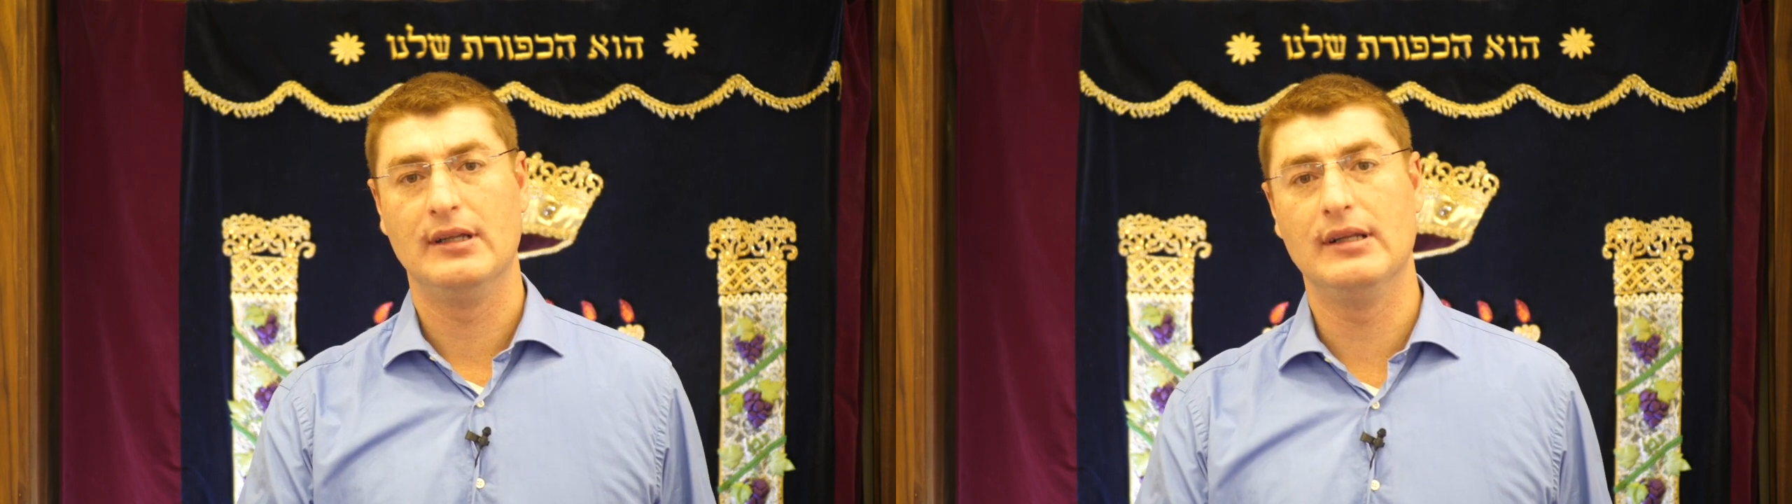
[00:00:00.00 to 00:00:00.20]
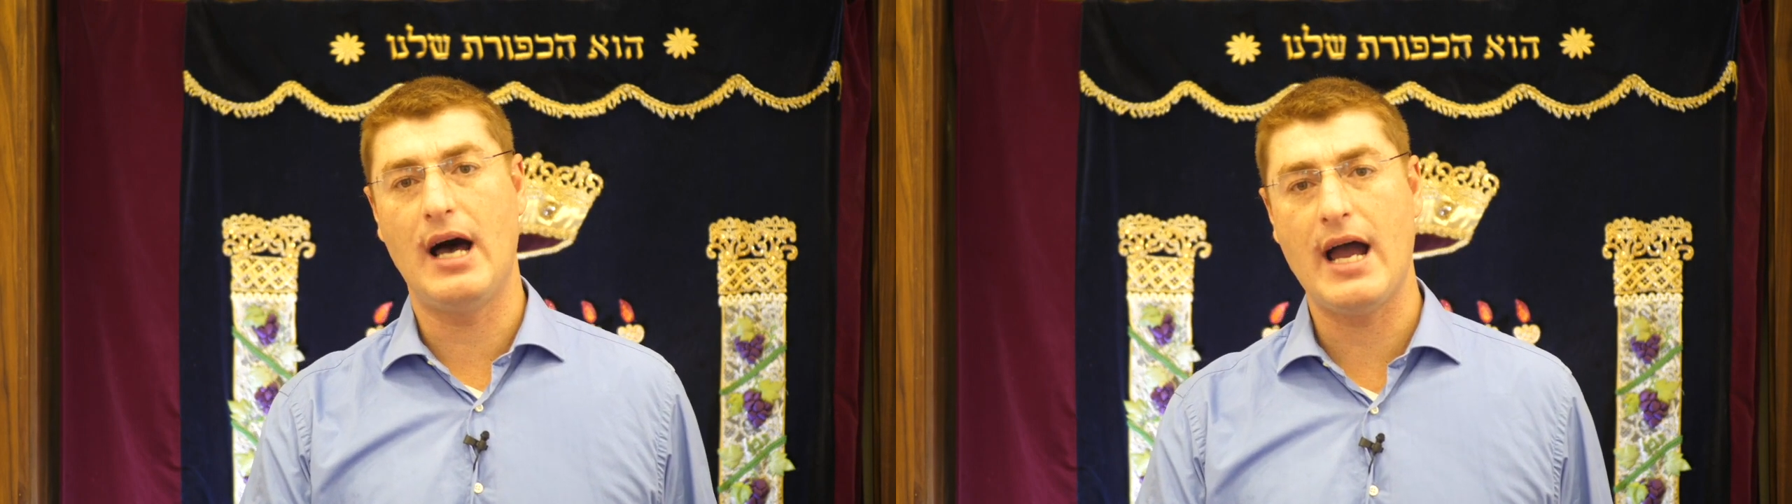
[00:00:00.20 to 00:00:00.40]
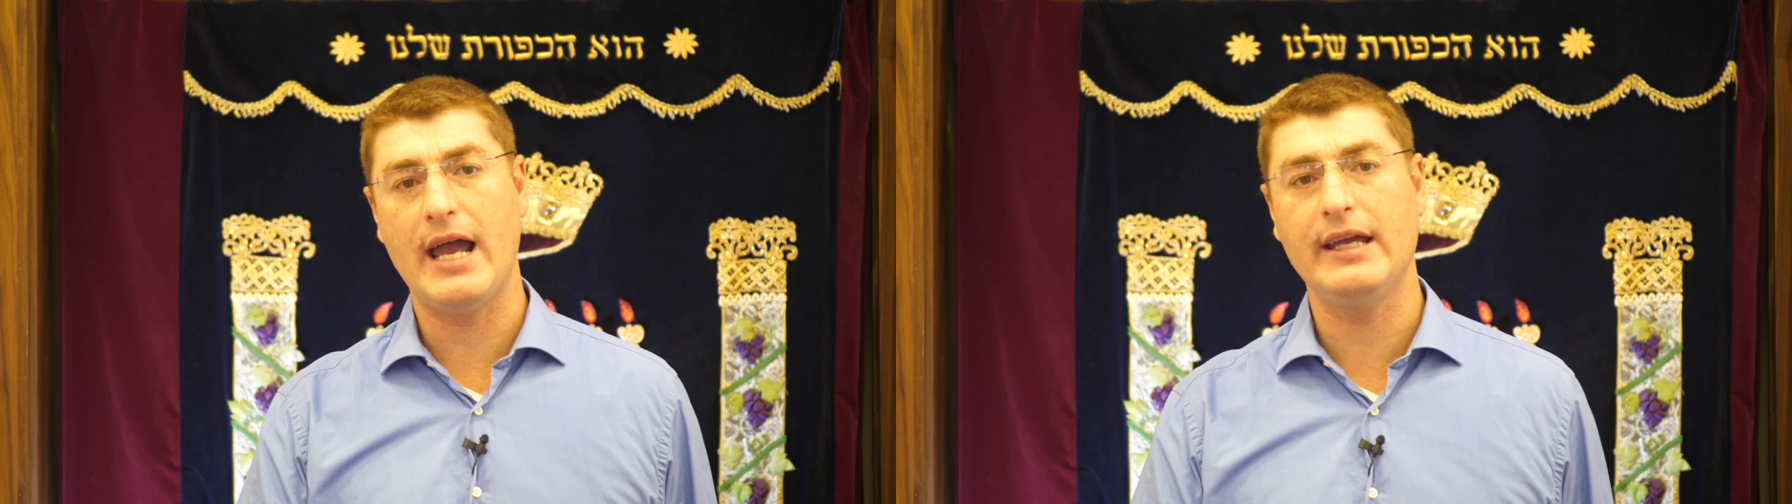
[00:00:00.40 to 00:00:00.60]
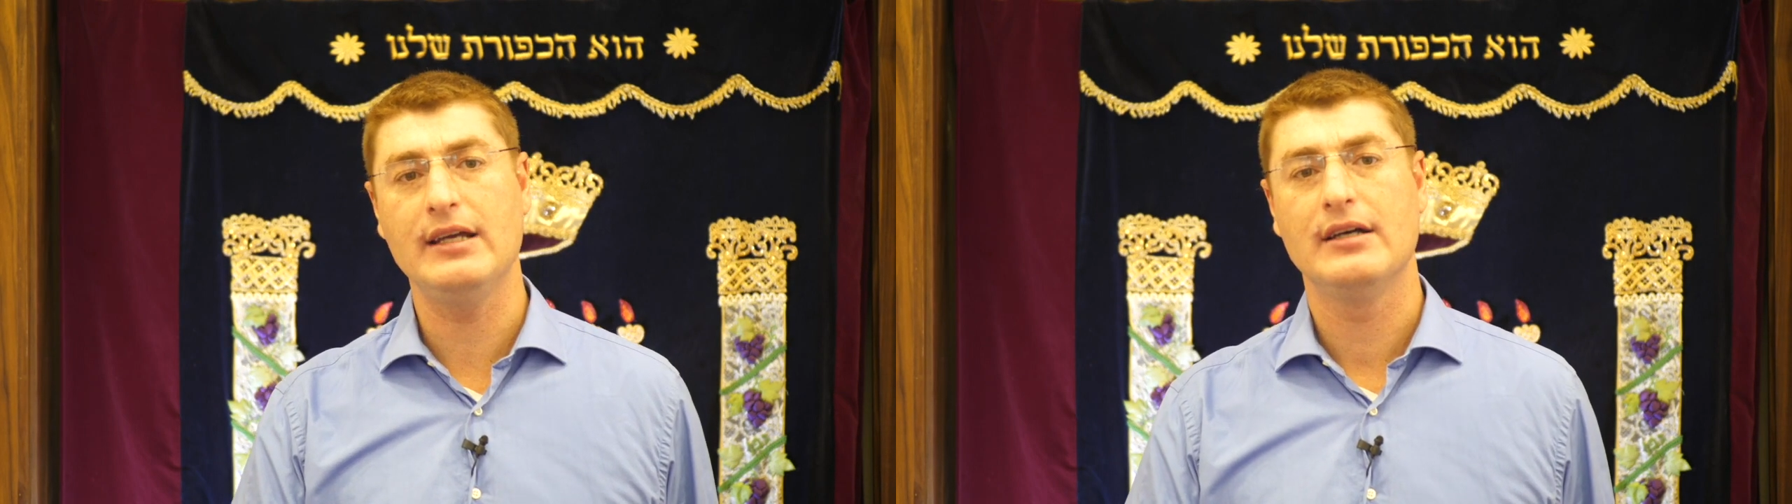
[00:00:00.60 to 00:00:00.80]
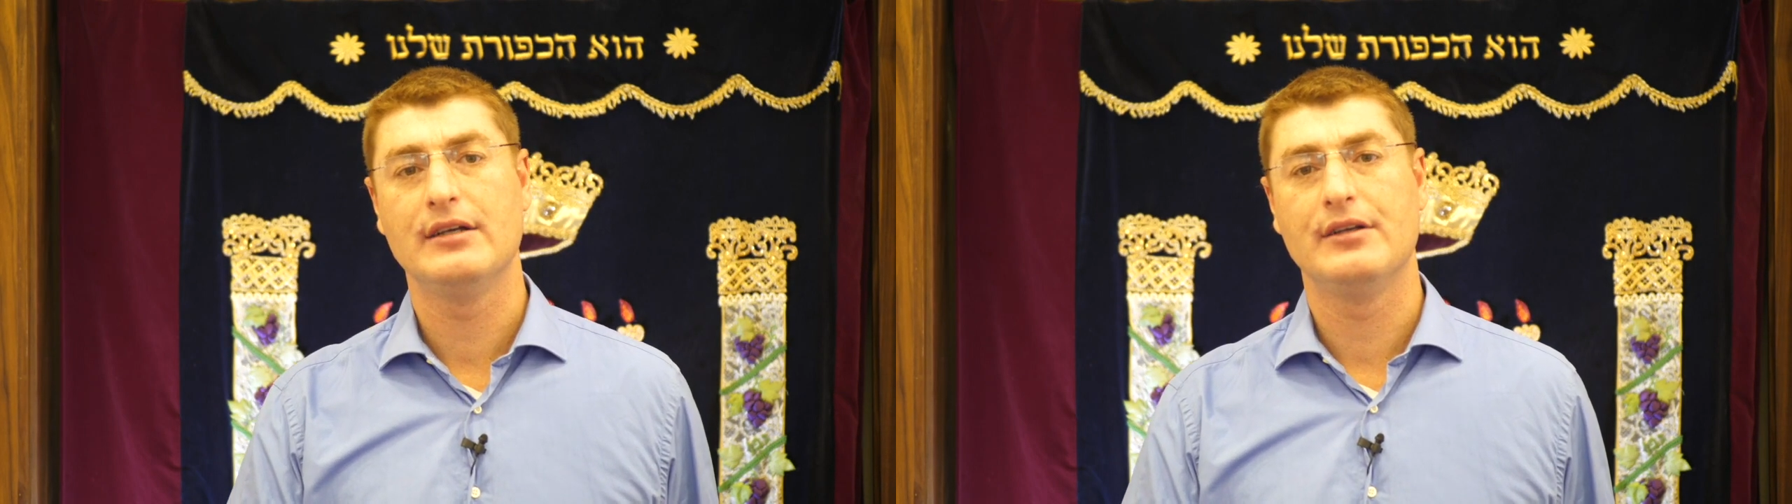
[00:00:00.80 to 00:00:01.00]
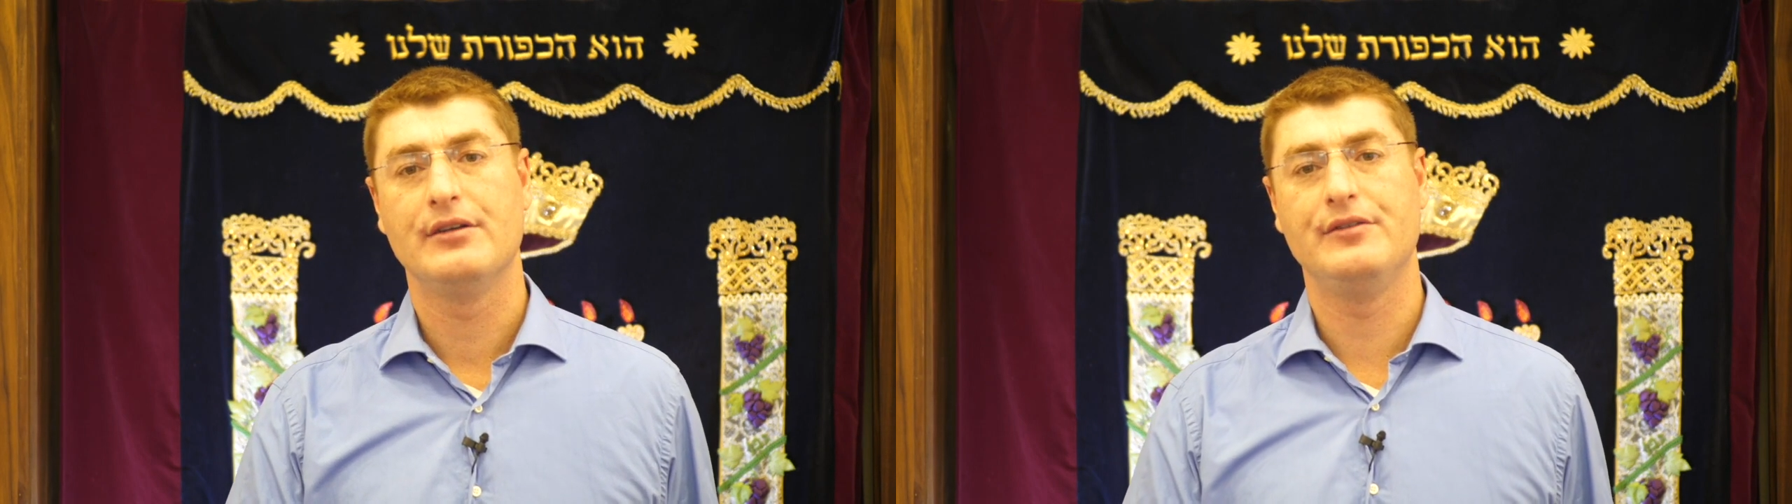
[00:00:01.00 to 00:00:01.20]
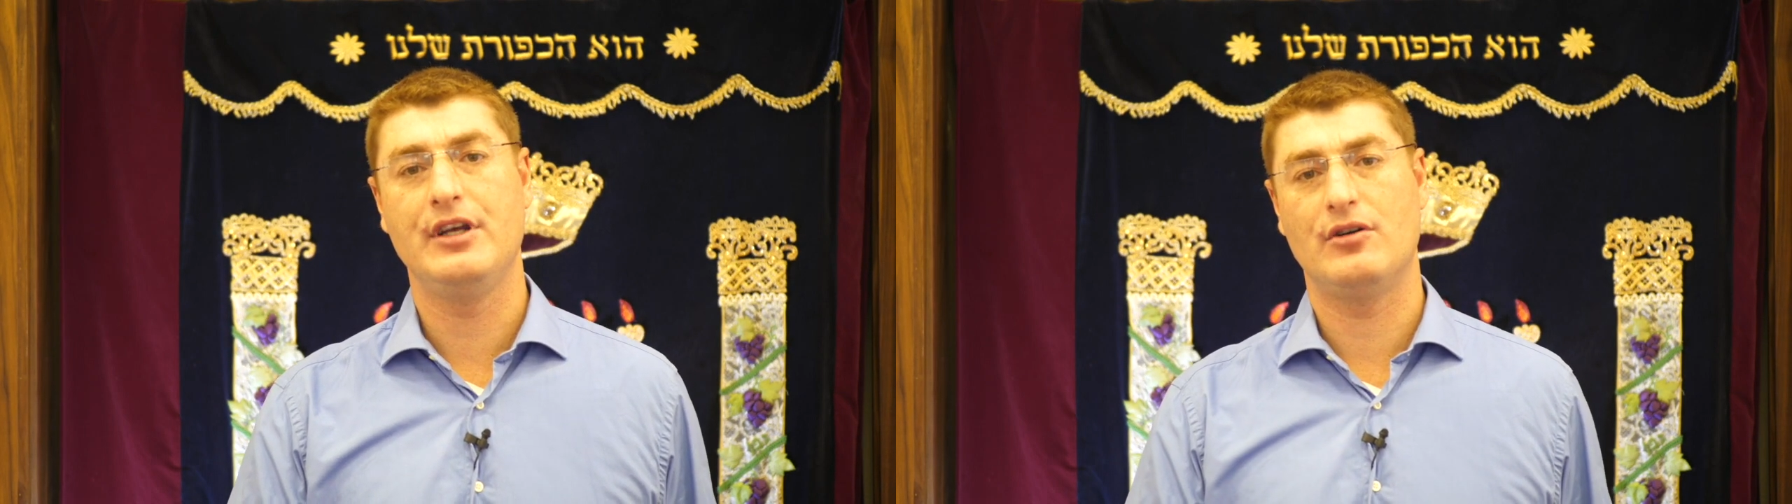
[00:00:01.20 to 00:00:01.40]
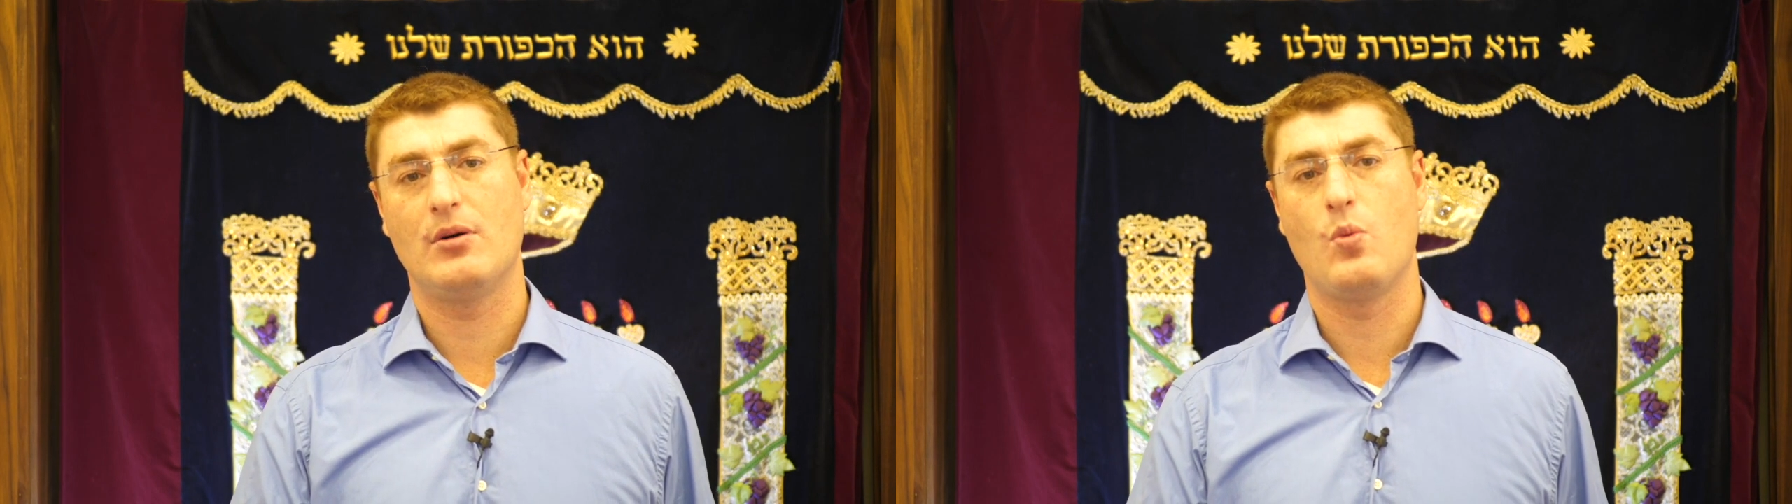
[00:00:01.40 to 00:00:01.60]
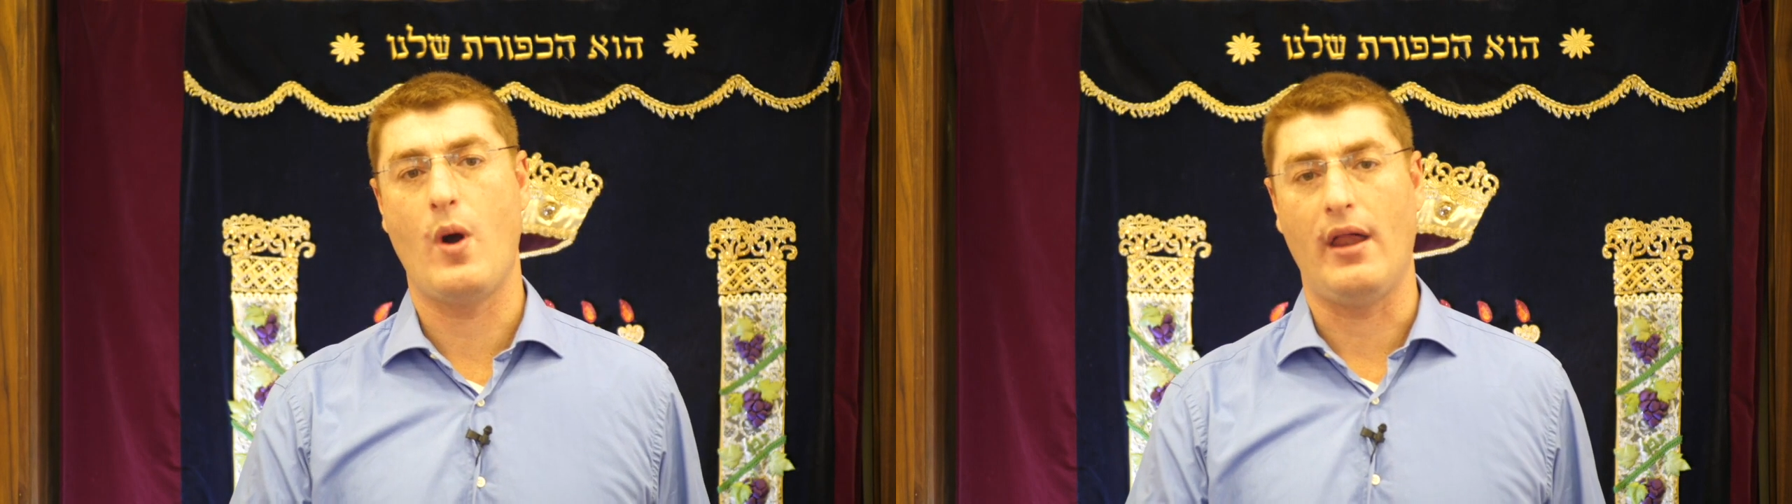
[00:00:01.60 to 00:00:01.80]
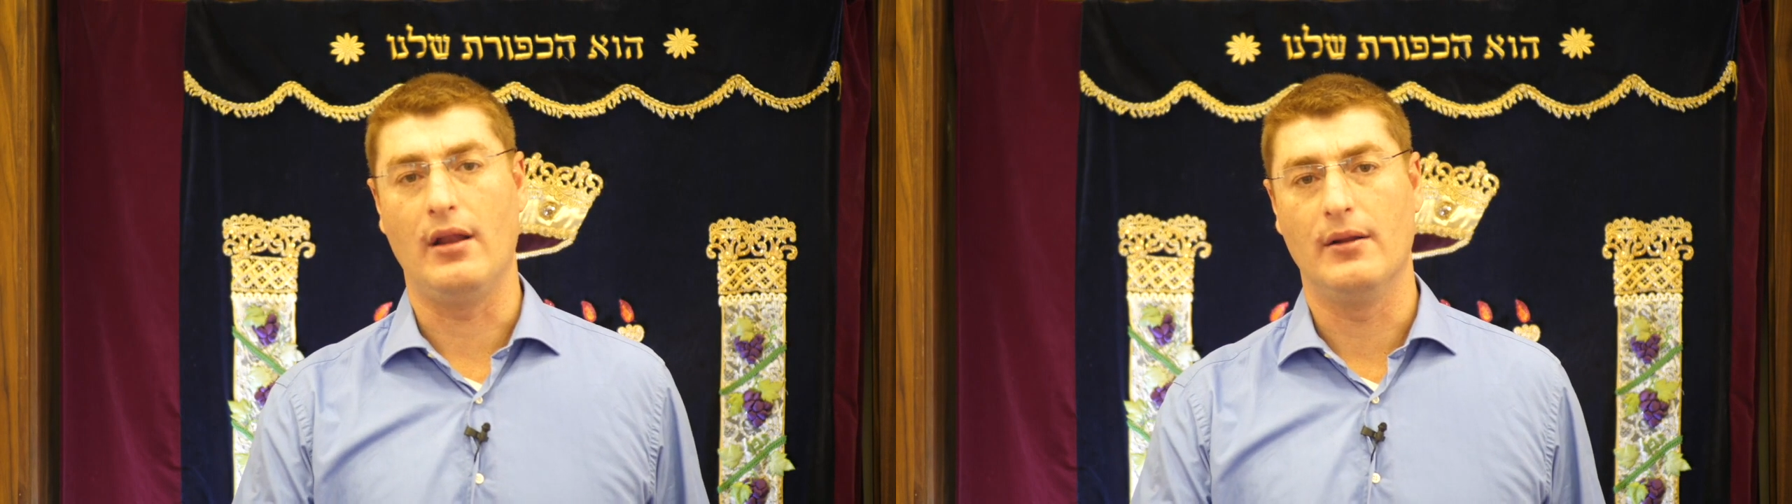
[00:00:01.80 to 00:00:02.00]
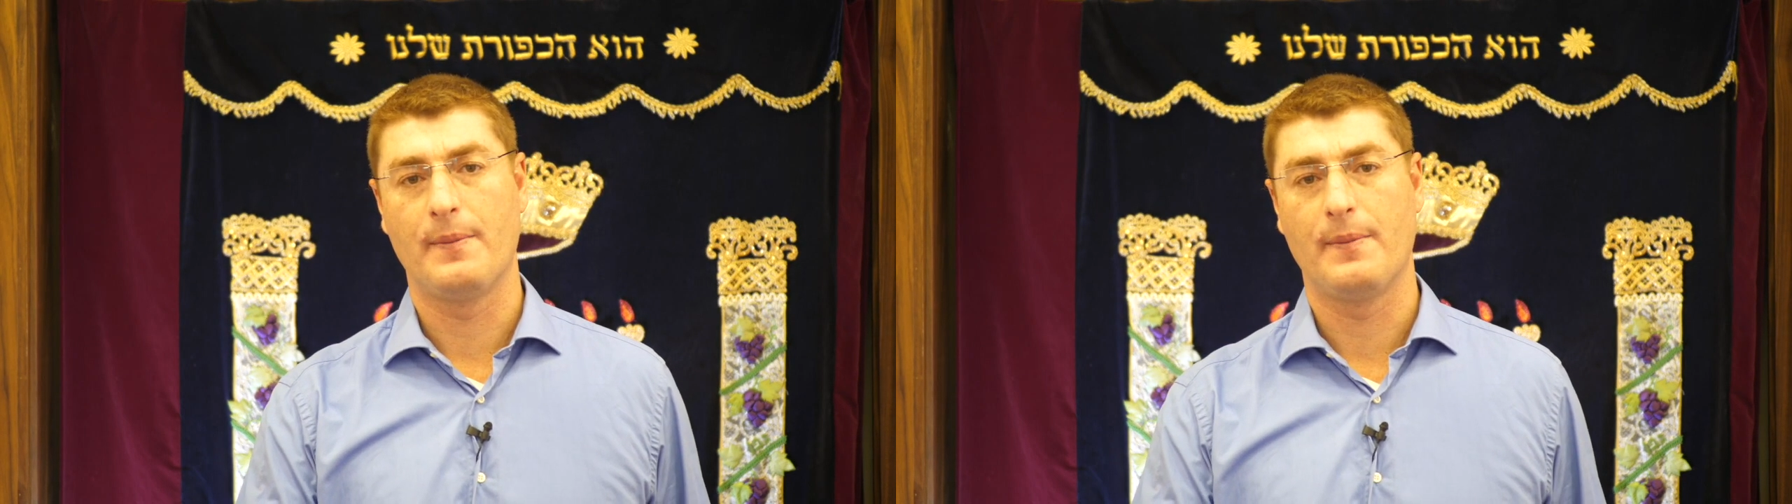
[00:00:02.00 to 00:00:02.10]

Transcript: lying near a well.